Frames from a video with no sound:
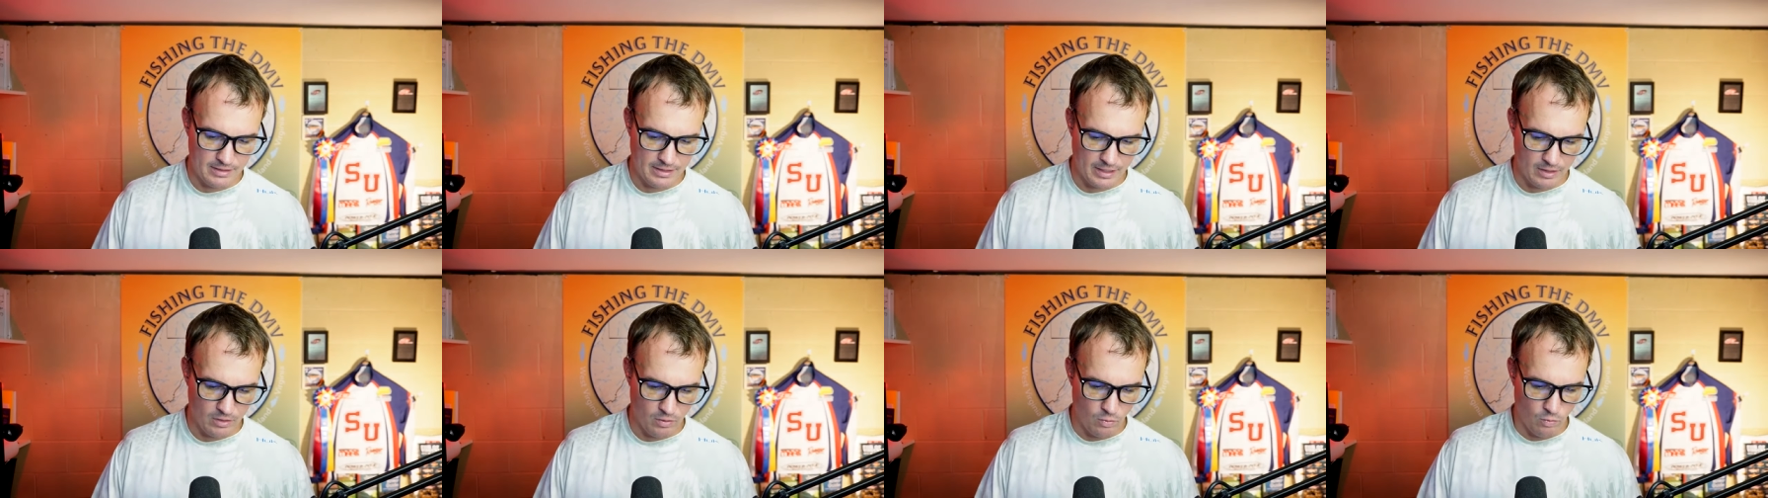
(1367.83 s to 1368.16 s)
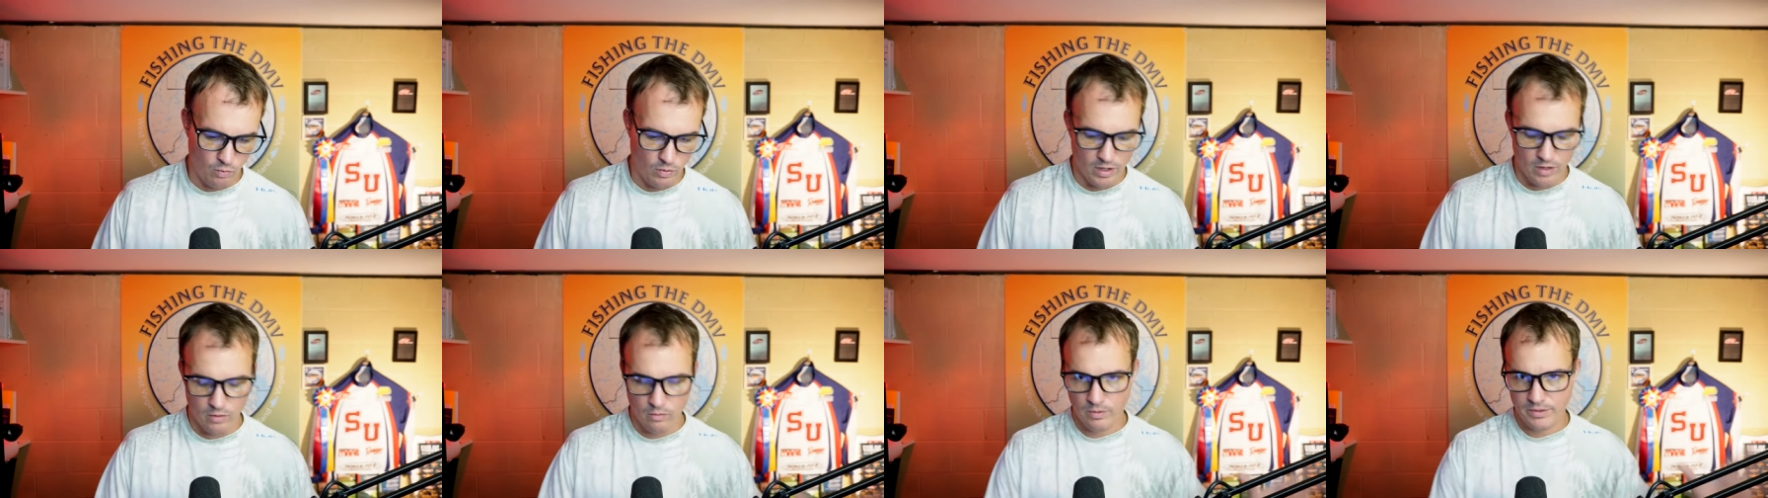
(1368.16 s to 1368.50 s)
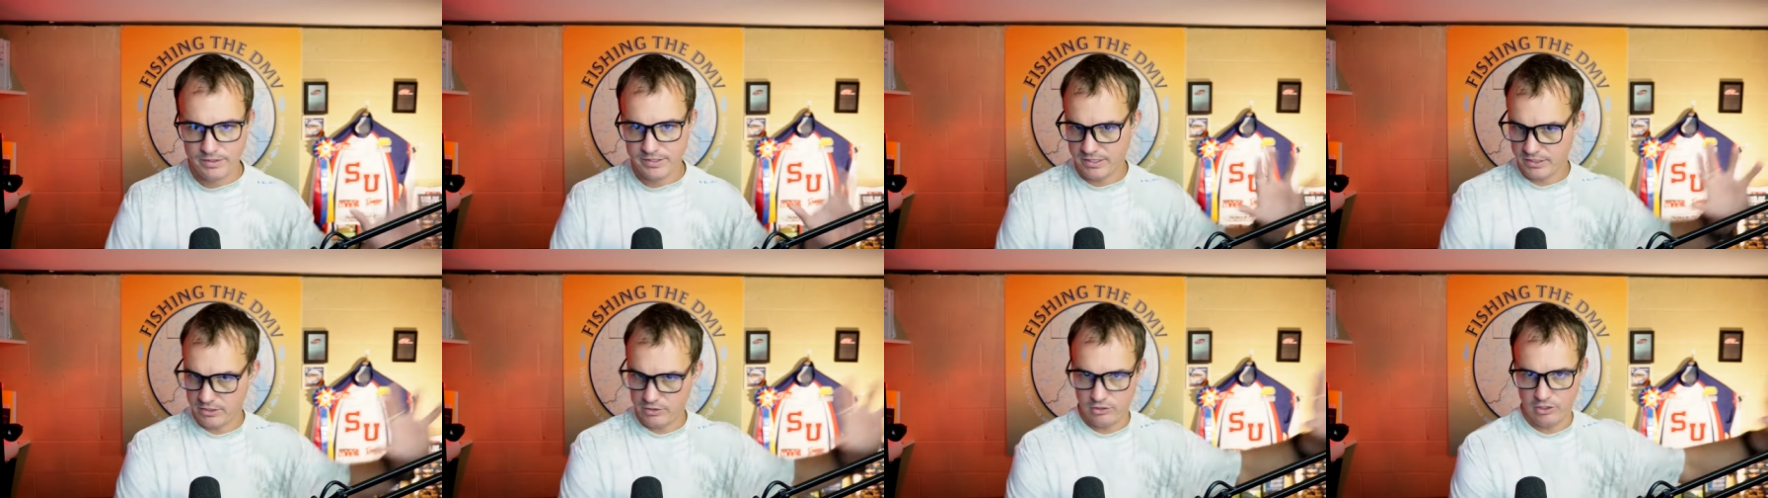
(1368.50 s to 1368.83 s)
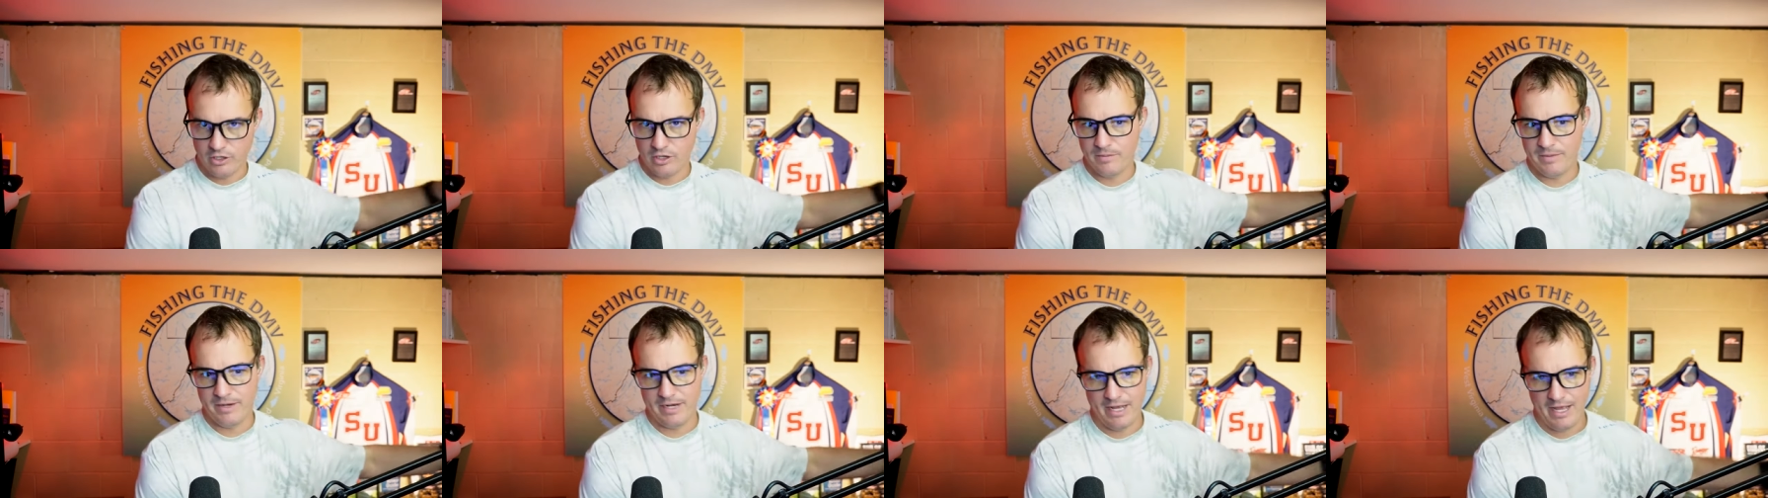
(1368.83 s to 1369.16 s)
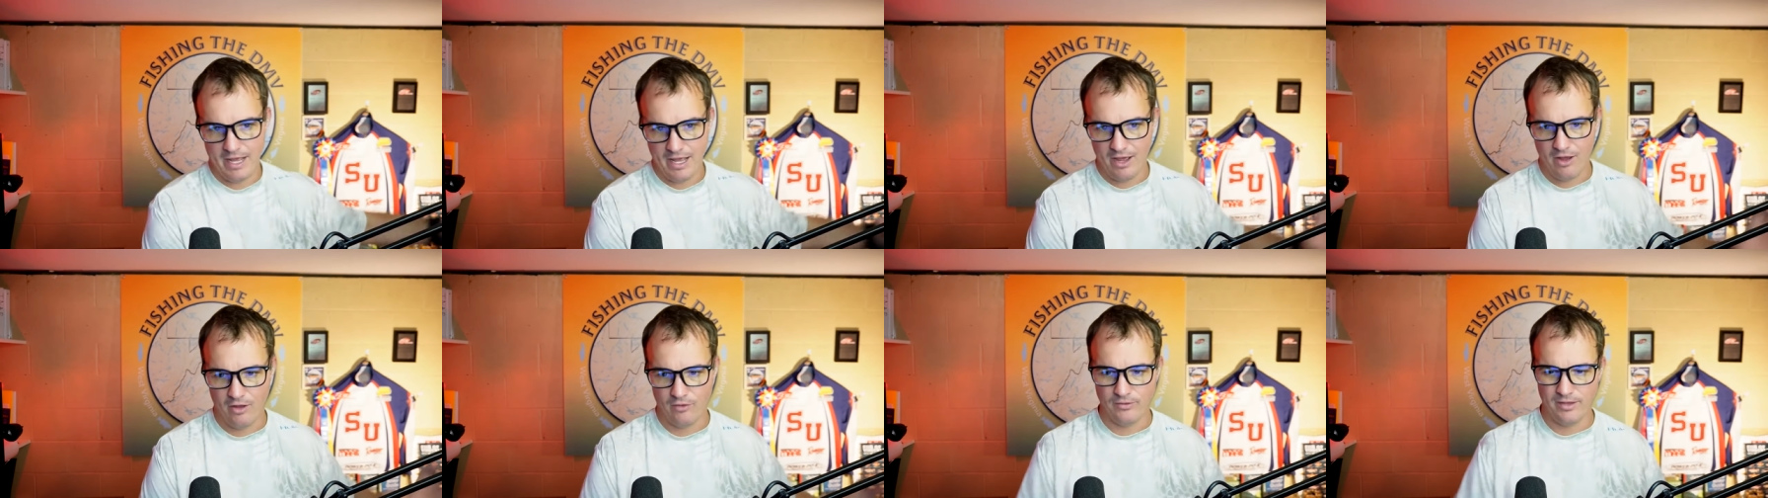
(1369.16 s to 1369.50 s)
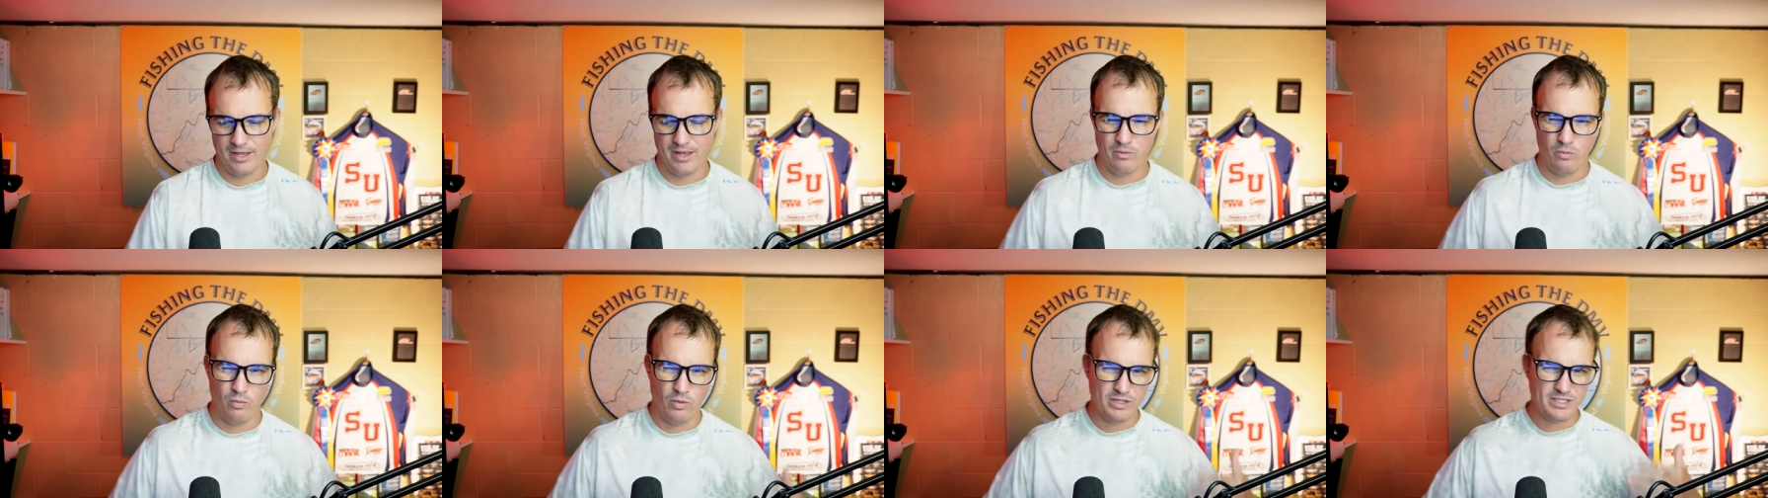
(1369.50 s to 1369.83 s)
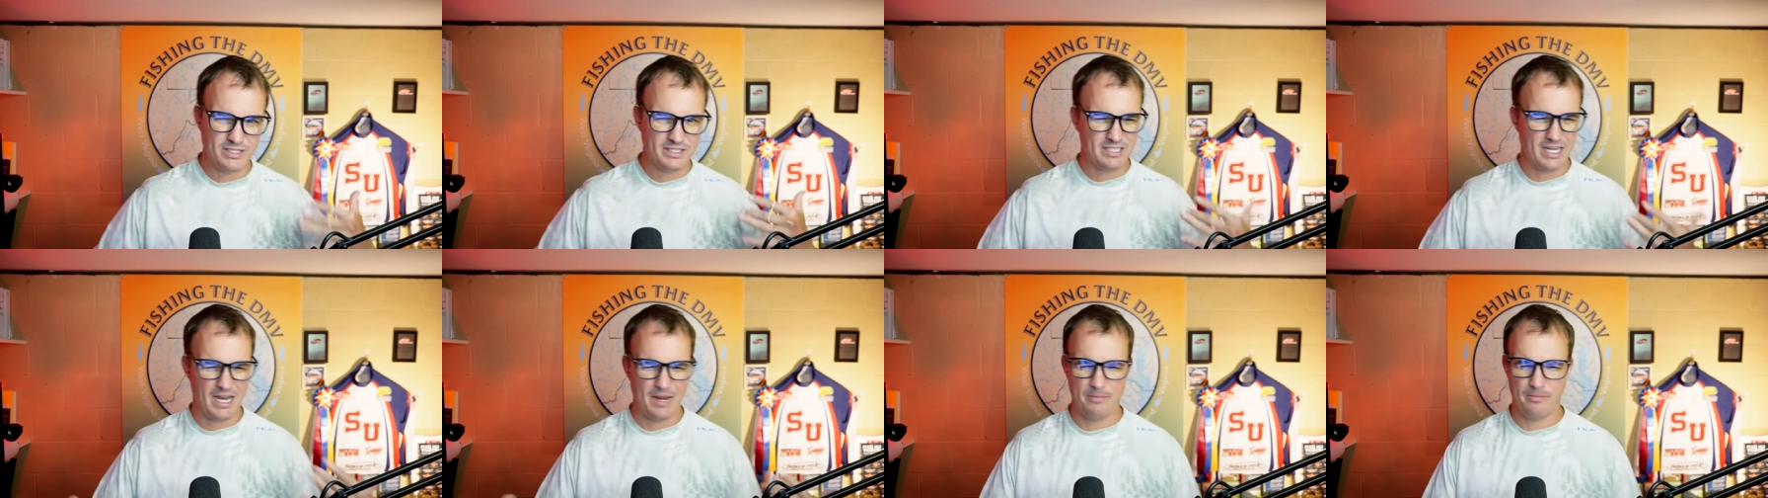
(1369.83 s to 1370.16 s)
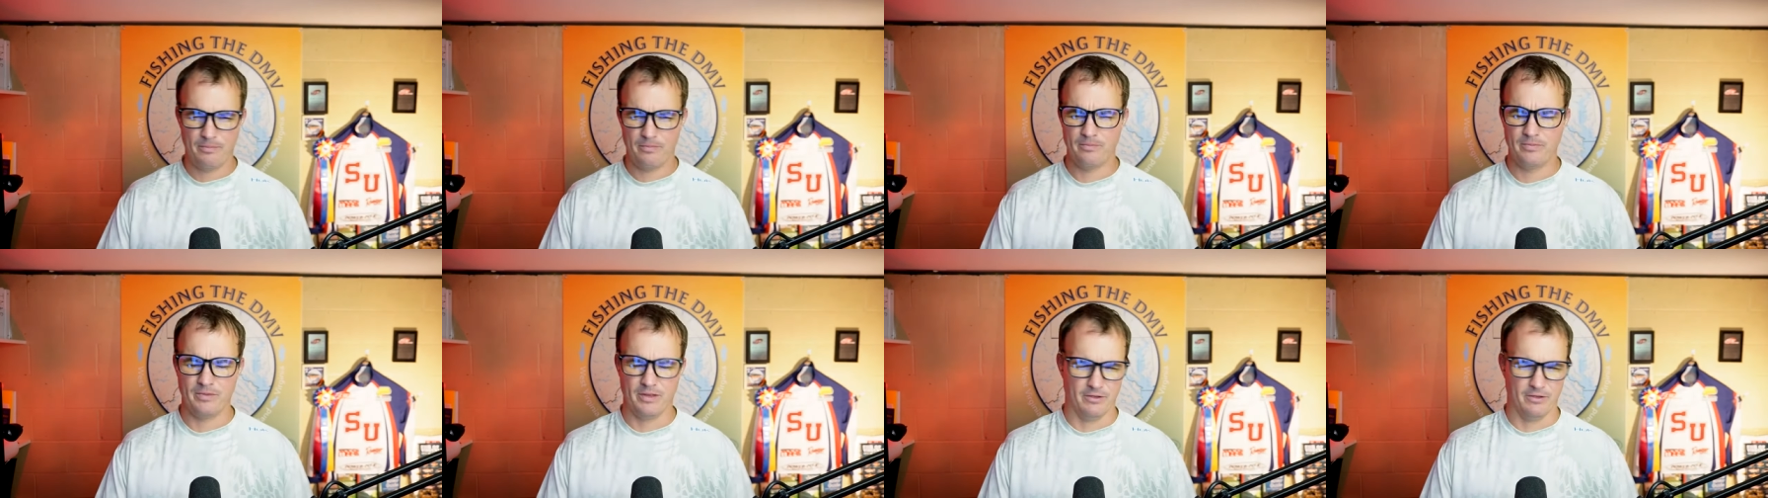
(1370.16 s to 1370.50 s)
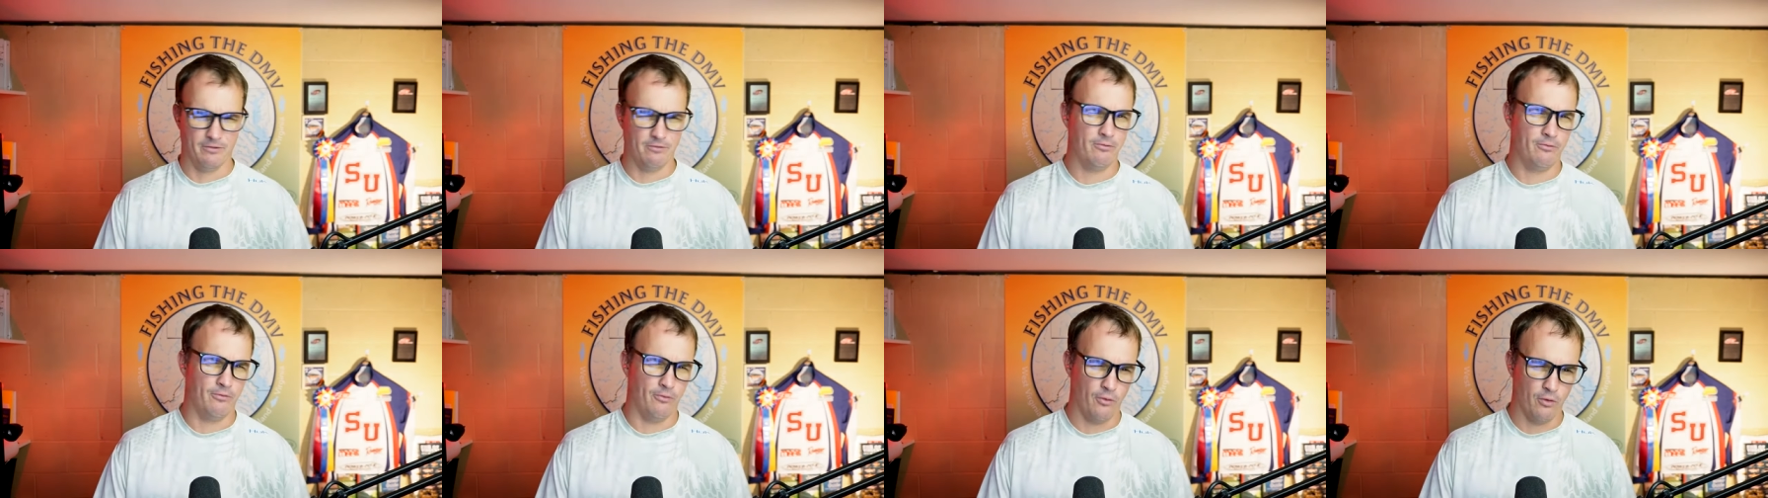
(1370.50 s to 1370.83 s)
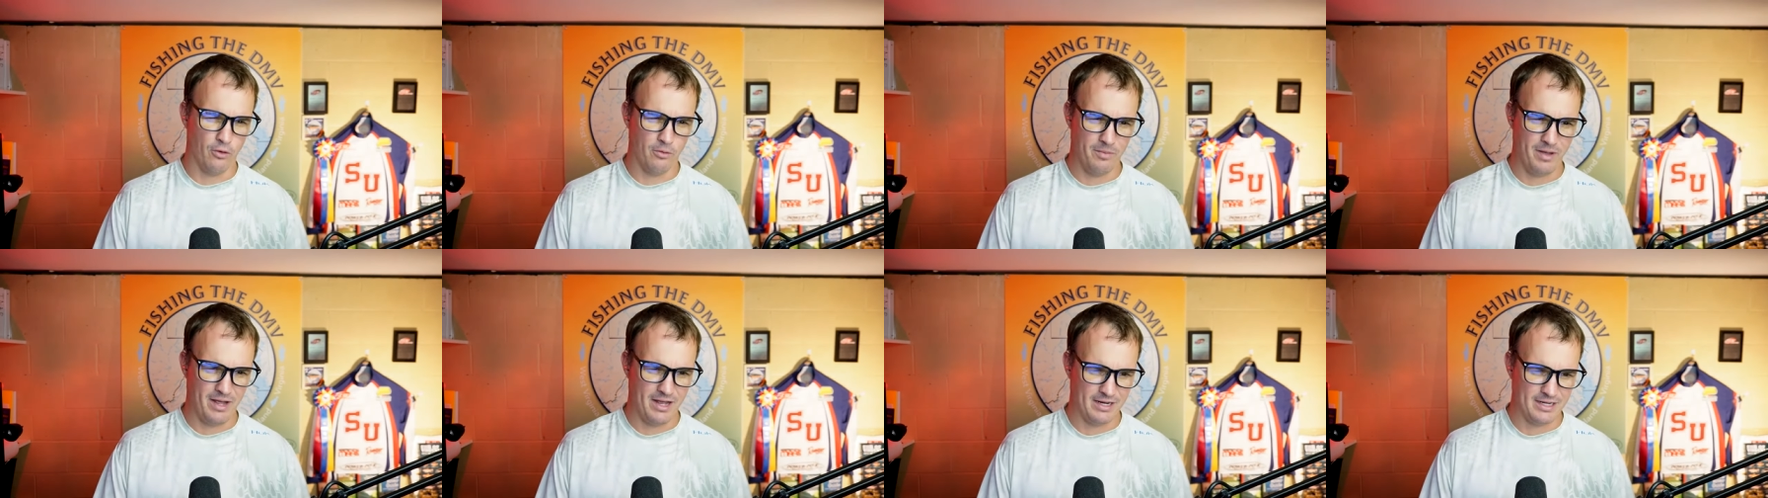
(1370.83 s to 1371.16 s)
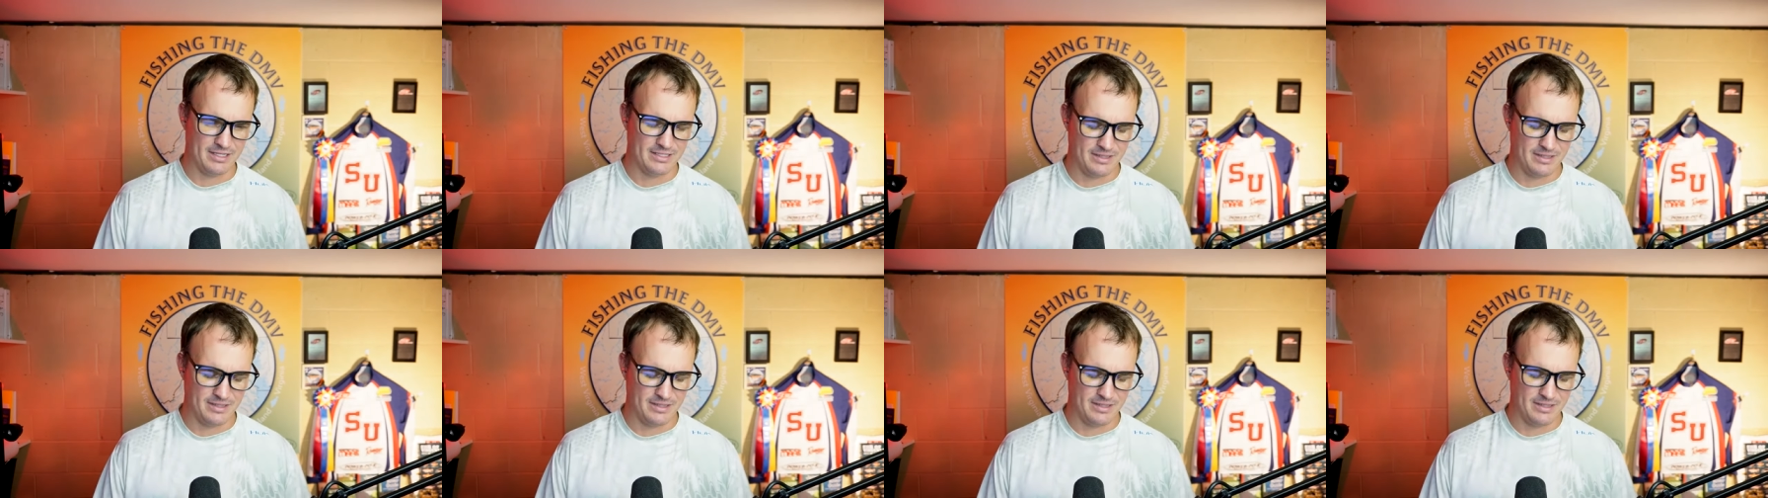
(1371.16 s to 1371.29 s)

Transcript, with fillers: like where was the tournament held, and what's type the format?